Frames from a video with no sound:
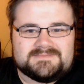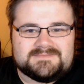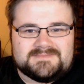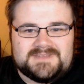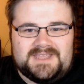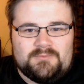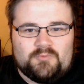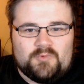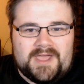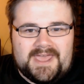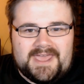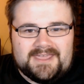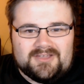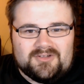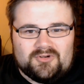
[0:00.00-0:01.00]
in
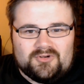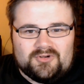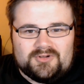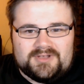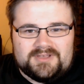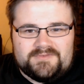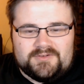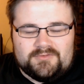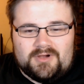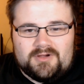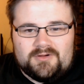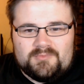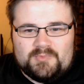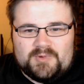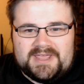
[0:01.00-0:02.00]
work, or if you
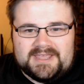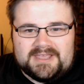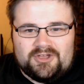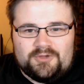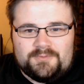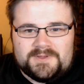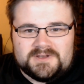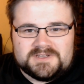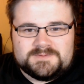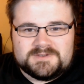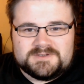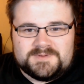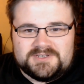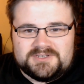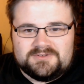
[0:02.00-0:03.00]
are in work, I hope you're not
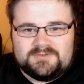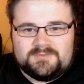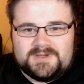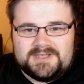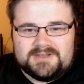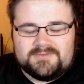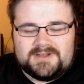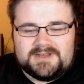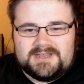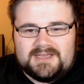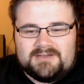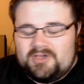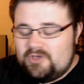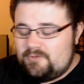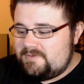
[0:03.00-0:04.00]
supposed to be doing work right
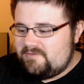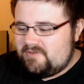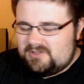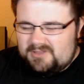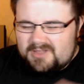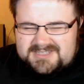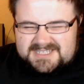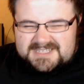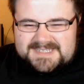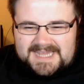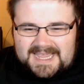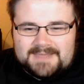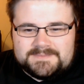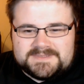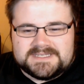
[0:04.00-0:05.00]
now. I hope you've got lots of
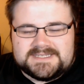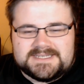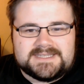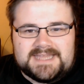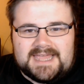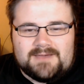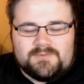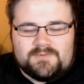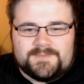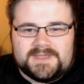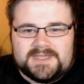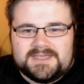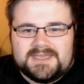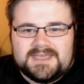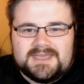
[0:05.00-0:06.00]
time to sit down with
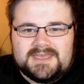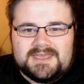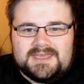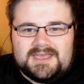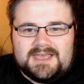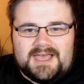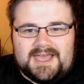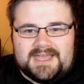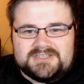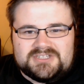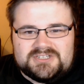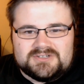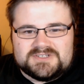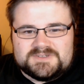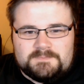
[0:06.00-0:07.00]
me and
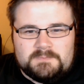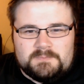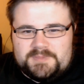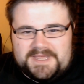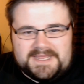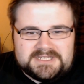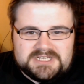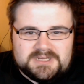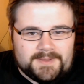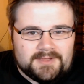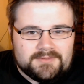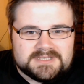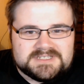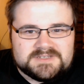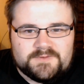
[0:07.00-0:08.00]
just bitch
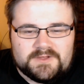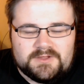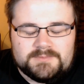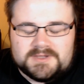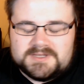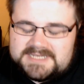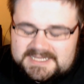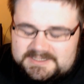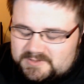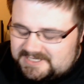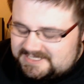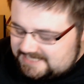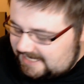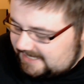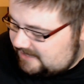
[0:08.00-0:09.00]
about this film, because that's
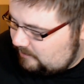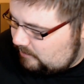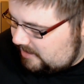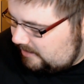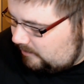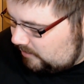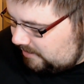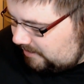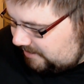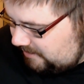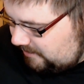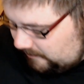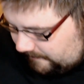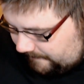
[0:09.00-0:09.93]
exactly what I want to do.